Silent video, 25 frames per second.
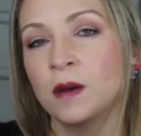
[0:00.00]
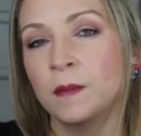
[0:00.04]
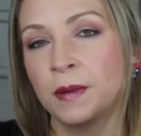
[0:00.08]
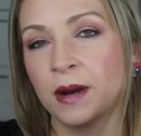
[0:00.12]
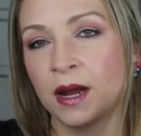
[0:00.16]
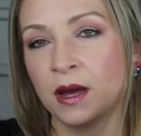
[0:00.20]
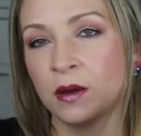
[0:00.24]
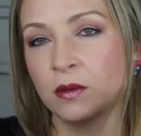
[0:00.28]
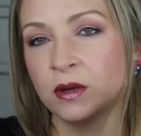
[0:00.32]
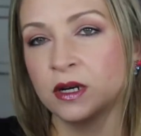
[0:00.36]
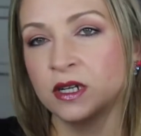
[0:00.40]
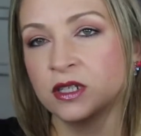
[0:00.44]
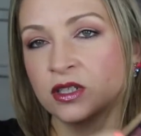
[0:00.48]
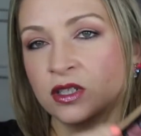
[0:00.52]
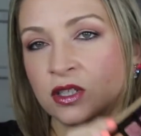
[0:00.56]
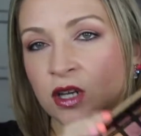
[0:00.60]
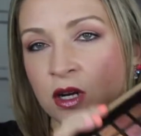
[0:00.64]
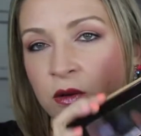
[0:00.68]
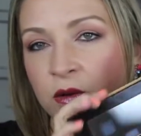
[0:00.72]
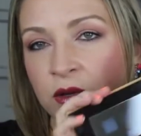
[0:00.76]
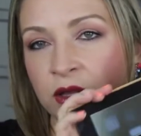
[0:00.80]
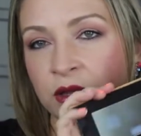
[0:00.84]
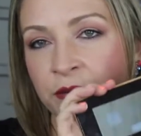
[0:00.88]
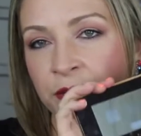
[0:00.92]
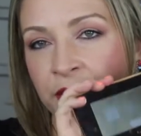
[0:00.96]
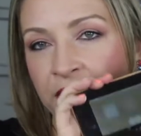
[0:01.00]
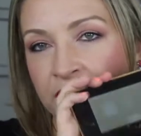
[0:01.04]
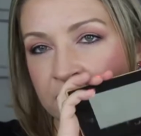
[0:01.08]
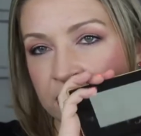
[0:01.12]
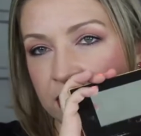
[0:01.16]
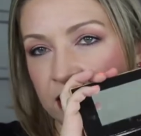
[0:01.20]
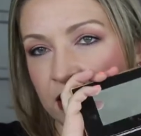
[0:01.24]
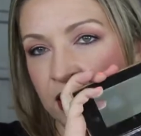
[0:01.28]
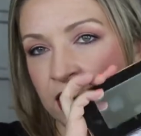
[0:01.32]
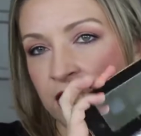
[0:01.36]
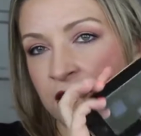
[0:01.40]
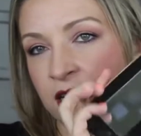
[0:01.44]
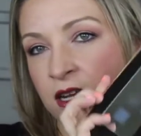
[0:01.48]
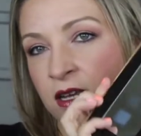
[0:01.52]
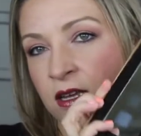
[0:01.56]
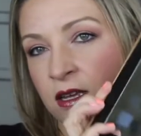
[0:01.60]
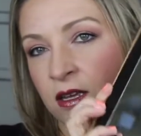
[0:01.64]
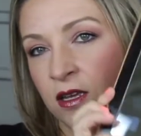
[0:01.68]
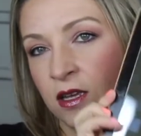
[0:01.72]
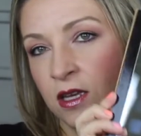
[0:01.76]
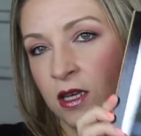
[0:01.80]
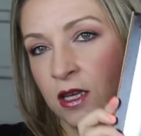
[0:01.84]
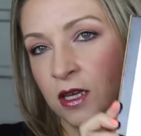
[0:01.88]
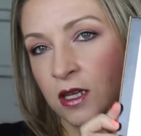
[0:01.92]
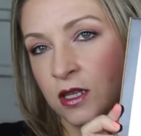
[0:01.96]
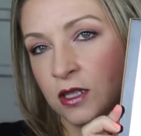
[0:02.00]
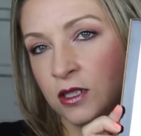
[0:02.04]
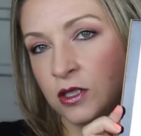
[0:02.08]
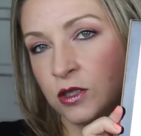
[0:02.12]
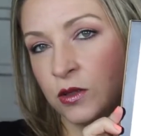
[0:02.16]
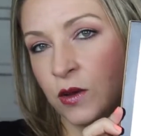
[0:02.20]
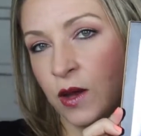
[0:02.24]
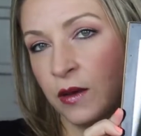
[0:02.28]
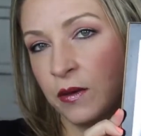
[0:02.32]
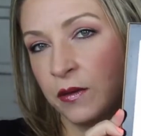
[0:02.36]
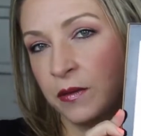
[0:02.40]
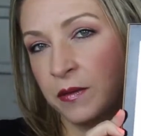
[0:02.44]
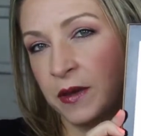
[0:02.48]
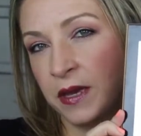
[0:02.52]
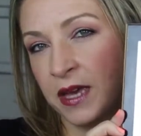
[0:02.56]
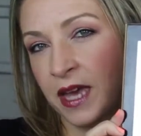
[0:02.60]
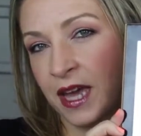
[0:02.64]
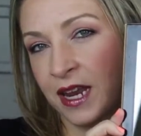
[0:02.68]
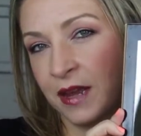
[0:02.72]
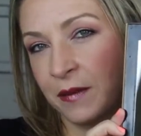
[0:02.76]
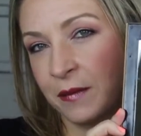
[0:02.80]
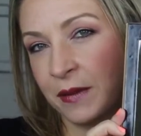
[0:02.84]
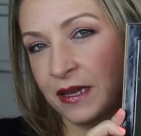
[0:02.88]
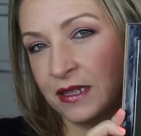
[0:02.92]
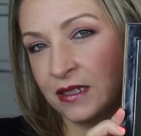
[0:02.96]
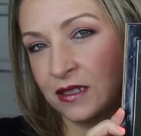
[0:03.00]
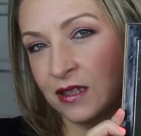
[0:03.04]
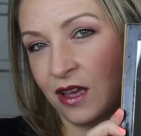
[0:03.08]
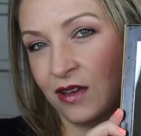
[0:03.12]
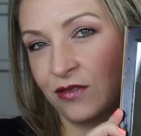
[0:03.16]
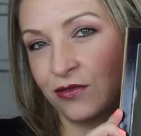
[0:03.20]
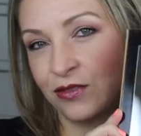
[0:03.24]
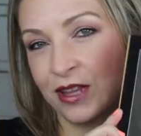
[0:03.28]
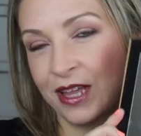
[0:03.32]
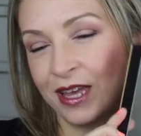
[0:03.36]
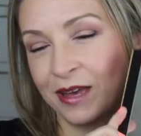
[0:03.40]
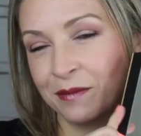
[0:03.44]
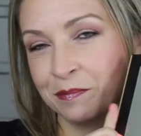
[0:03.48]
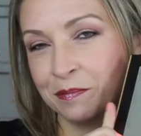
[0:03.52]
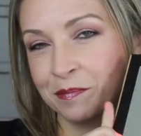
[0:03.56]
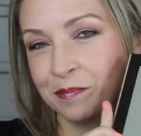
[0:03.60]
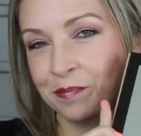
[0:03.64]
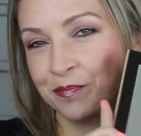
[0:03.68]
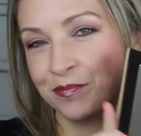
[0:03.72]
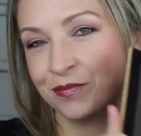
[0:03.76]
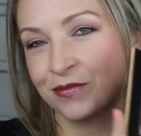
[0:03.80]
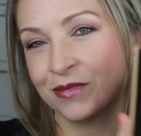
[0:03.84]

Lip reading: but I want to start with a baseline, so I would be getting my Soft Glam.